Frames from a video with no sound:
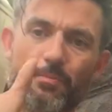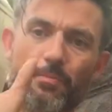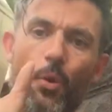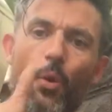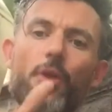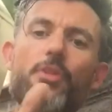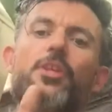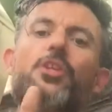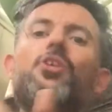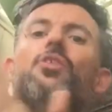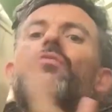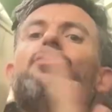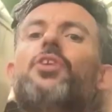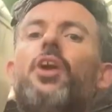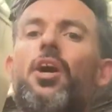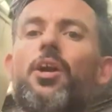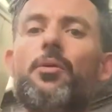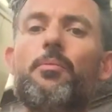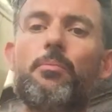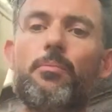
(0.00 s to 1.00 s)
more than you've
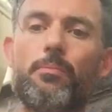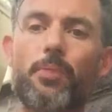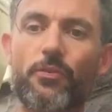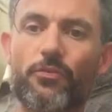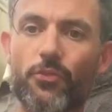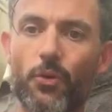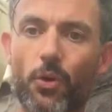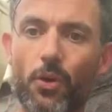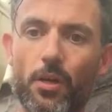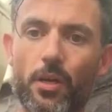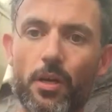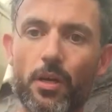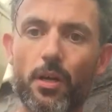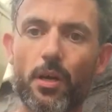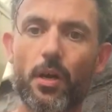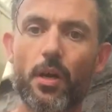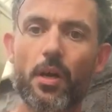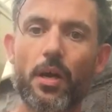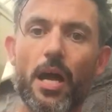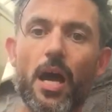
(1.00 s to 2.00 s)
done before,
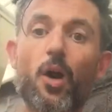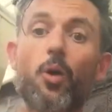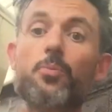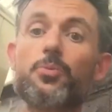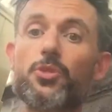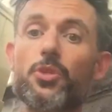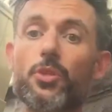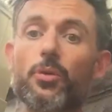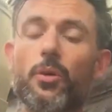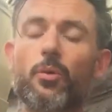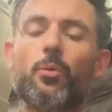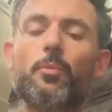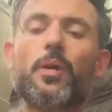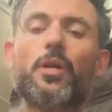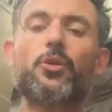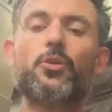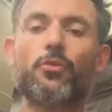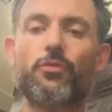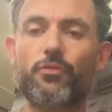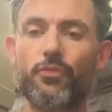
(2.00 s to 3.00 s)
helps you. It will
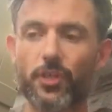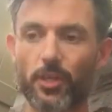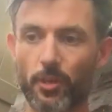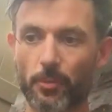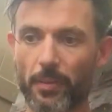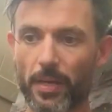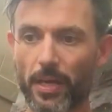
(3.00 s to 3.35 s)
make you feel